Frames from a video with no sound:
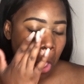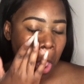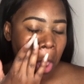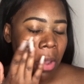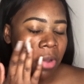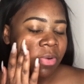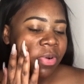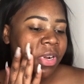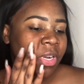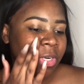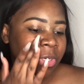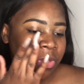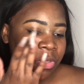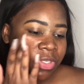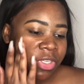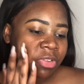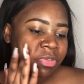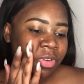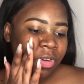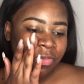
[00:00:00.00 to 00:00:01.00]
We're going to do
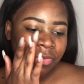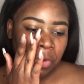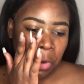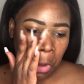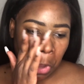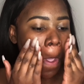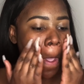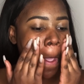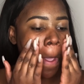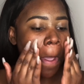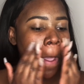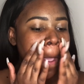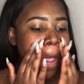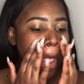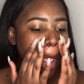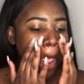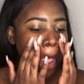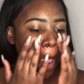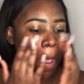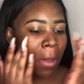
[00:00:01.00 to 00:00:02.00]
something different.
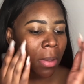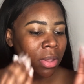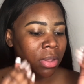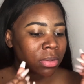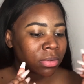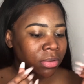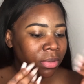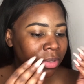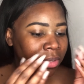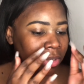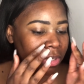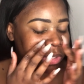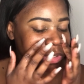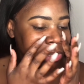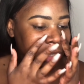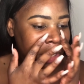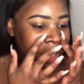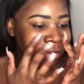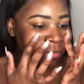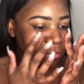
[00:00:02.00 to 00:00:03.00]
And this
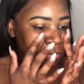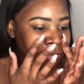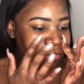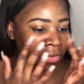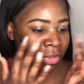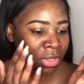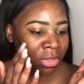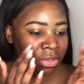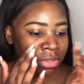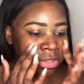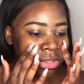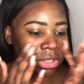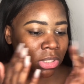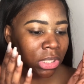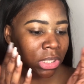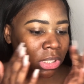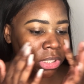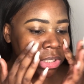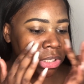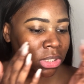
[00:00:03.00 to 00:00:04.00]
guy fills
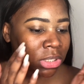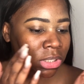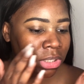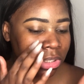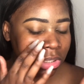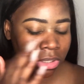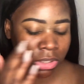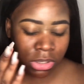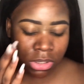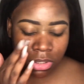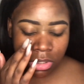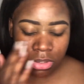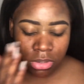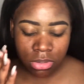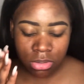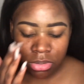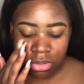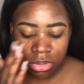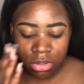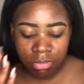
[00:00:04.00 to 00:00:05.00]
in
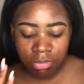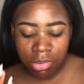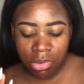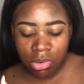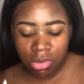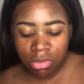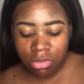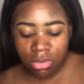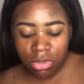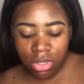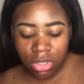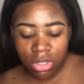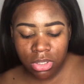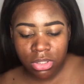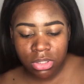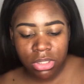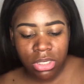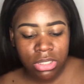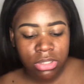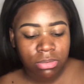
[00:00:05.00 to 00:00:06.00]
those
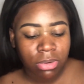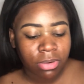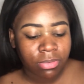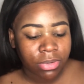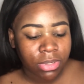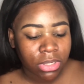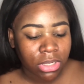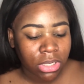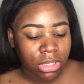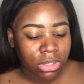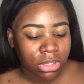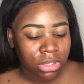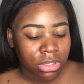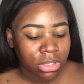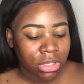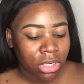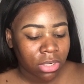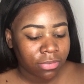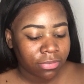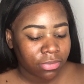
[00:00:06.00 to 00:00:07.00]
pores. That's why I really like this
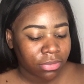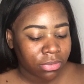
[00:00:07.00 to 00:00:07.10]
stuff.